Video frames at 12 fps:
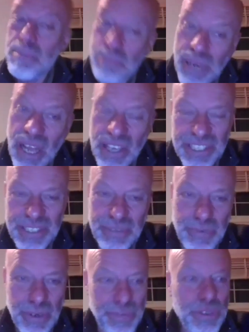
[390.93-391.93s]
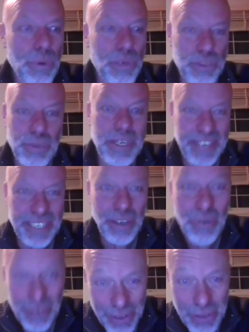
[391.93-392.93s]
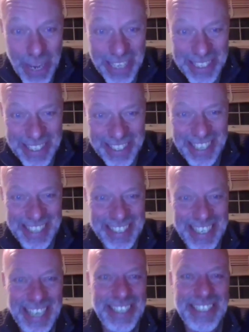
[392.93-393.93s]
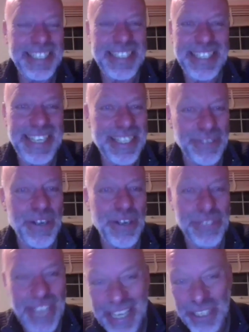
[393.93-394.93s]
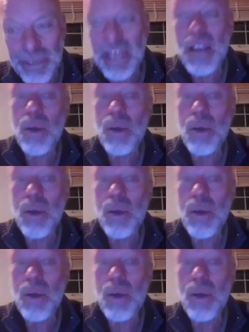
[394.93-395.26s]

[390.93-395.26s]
Plus, of course, we're living longer in the West, and it's a disease of old age,